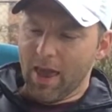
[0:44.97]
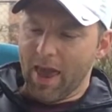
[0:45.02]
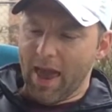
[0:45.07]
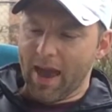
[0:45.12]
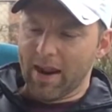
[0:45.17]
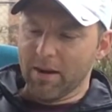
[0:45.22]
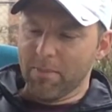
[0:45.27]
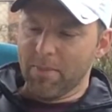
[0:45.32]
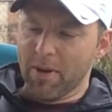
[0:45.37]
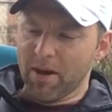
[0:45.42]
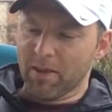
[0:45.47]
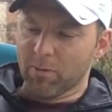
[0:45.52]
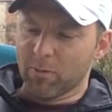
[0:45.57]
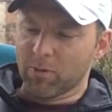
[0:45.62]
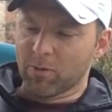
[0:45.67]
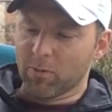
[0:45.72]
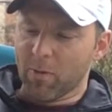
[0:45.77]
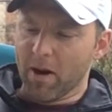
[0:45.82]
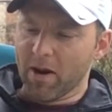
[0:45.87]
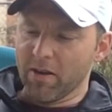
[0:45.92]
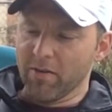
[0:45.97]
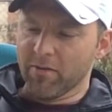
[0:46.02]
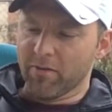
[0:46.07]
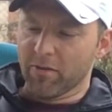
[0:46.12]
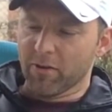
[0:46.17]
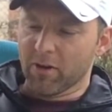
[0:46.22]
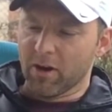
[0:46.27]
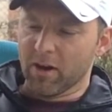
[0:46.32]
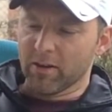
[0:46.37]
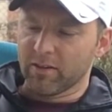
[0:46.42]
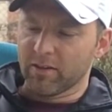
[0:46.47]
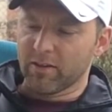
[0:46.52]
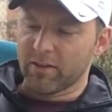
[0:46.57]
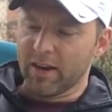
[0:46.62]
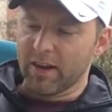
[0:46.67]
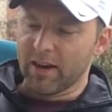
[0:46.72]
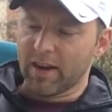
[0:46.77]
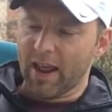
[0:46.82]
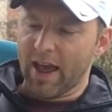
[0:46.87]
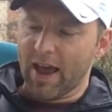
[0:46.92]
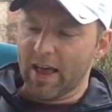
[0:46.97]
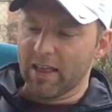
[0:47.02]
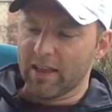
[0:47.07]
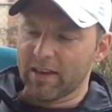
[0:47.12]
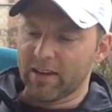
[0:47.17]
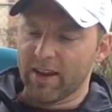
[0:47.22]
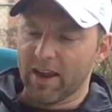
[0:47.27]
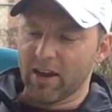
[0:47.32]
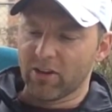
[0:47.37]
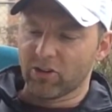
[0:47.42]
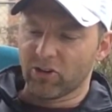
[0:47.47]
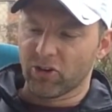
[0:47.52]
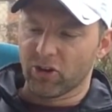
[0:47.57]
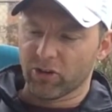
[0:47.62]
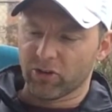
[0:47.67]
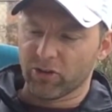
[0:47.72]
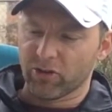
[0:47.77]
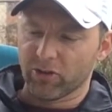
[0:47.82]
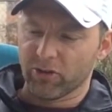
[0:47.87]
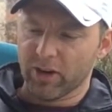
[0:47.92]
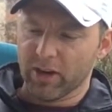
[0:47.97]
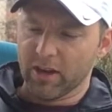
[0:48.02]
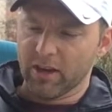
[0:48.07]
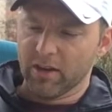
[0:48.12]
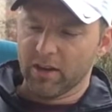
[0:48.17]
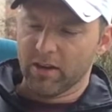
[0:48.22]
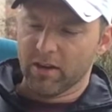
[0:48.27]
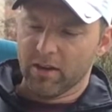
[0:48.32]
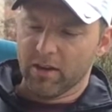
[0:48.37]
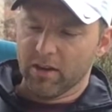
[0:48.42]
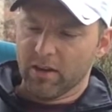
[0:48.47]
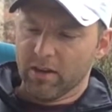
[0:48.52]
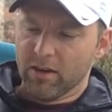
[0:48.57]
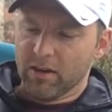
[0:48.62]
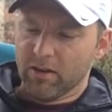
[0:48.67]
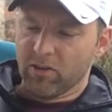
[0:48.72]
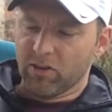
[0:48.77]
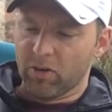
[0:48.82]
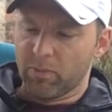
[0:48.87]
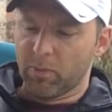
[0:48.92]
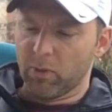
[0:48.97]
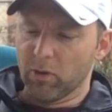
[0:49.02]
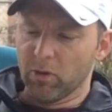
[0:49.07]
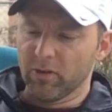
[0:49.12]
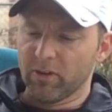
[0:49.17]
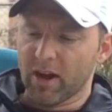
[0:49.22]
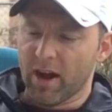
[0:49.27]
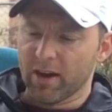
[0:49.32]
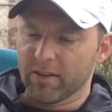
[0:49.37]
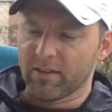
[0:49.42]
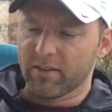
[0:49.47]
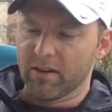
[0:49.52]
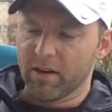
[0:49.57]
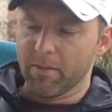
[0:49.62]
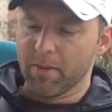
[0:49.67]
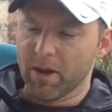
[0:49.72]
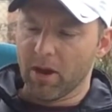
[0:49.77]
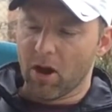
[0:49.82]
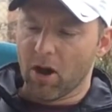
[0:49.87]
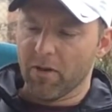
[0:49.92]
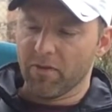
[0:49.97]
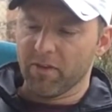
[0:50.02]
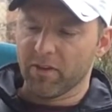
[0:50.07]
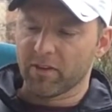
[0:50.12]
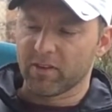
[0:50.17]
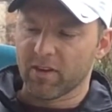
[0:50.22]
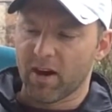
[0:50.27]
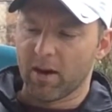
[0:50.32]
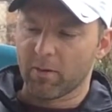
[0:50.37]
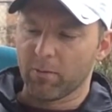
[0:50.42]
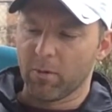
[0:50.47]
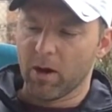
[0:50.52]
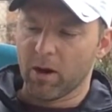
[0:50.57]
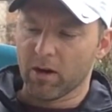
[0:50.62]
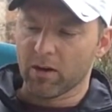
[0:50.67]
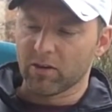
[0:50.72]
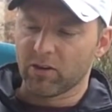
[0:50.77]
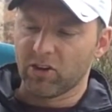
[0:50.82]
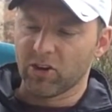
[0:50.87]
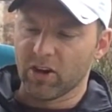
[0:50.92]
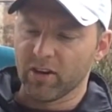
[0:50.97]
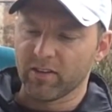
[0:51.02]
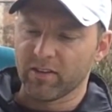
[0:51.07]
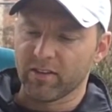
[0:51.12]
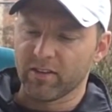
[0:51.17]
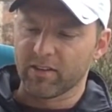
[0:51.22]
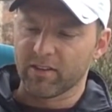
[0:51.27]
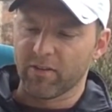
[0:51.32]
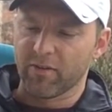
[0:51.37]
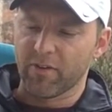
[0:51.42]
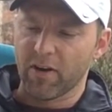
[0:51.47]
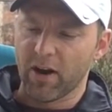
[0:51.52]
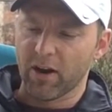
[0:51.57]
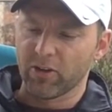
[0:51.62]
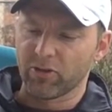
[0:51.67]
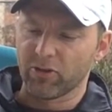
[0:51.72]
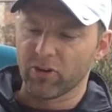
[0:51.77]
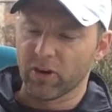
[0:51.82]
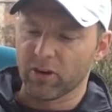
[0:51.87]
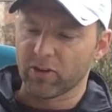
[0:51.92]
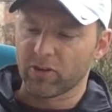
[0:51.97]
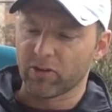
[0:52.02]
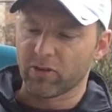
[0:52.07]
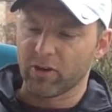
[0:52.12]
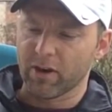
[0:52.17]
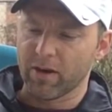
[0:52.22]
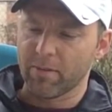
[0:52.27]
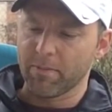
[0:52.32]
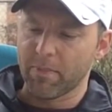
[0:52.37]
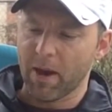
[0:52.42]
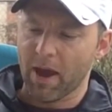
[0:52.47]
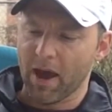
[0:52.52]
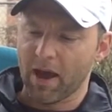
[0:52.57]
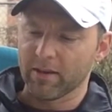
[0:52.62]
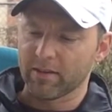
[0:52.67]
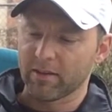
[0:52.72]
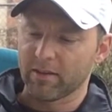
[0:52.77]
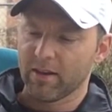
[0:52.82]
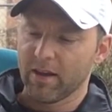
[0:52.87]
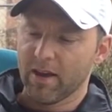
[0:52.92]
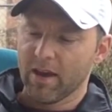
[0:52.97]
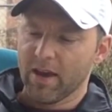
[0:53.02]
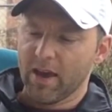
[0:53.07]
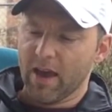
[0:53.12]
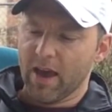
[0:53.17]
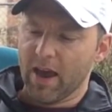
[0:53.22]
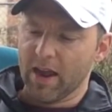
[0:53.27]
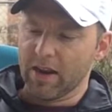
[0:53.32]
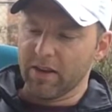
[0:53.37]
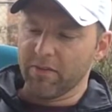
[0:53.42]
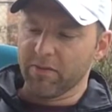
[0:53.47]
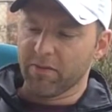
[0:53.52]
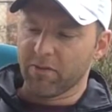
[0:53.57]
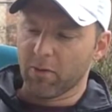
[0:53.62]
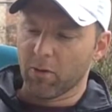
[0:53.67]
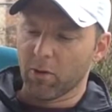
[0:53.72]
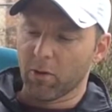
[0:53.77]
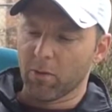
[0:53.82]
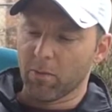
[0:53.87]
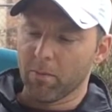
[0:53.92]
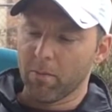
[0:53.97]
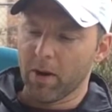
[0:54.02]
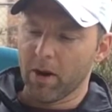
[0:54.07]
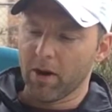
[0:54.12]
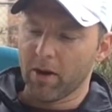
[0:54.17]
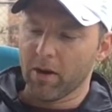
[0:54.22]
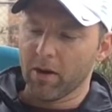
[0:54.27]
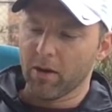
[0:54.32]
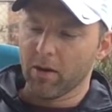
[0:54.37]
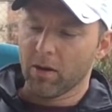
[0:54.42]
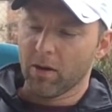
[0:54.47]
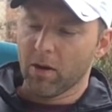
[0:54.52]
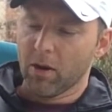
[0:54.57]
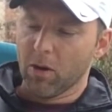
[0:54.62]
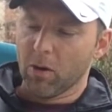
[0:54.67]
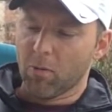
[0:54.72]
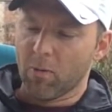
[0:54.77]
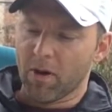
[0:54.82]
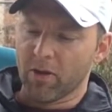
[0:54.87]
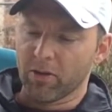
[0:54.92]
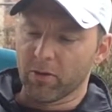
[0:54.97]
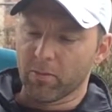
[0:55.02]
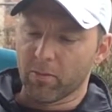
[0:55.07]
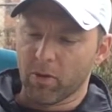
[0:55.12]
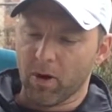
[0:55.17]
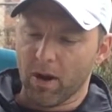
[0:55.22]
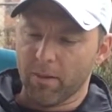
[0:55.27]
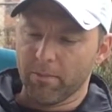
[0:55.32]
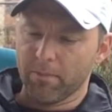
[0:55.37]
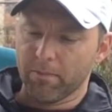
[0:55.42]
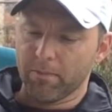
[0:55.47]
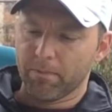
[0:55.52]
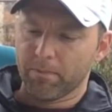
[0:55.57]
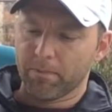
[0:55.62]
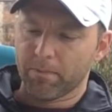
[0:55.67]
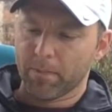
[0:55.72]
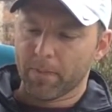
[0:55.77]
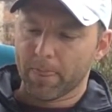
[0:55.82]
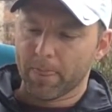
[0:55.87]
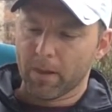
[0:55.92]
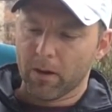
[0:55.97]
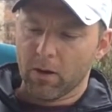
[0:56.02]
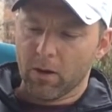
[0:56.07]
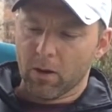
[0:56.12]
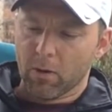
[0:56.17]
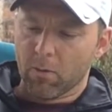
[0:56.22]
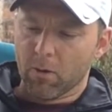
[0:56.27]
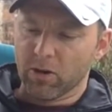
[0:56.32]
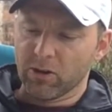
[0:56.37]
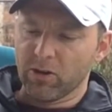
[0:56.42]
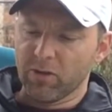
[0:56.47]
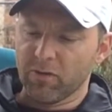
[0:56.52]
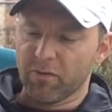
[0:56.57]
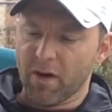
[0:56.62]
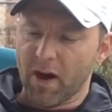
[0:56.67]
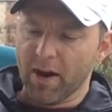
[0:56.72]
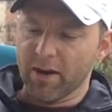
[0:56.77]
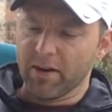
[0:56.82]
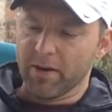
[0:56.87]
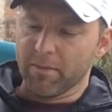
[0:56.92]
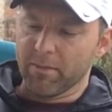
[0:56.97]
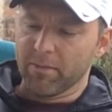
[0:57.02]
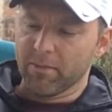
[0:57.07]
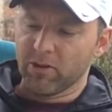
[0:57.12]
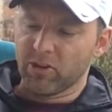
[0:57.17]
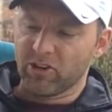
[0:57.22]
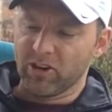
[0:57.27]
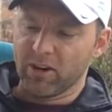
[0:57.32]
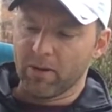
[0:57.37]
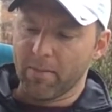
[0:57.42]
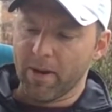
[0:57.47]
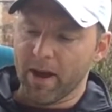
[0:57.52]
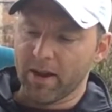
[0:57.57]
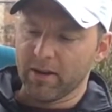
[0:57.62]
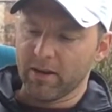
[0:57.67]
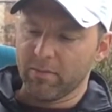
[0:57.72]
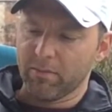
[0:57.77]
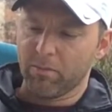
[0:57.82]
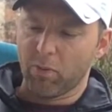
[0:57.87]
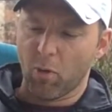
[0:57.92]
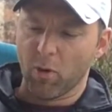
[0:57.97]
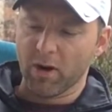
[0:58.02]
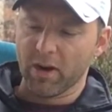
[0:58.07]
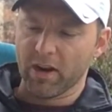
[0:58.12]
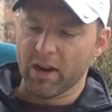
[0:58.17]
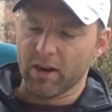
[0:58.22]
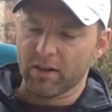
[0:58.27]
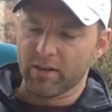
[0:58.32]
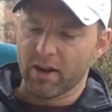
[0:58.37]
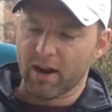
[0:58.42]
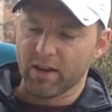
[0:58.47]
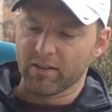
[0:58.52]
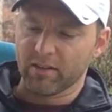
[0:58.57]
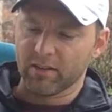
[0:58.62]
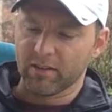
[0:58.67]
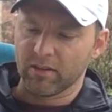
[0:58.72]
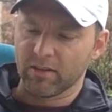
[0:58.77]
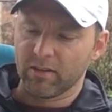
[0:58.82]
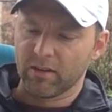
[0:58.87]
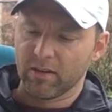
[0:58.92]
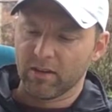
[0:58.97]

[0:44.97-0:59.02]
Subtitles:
Annabeth was waiting for us in an alley down Church Street. She pulled Tyson and me off the sidewalk just as the fire truck screamed past, heading for Merryweather Prep. "Where'd you find him?" she demanded, pointing at Tyson.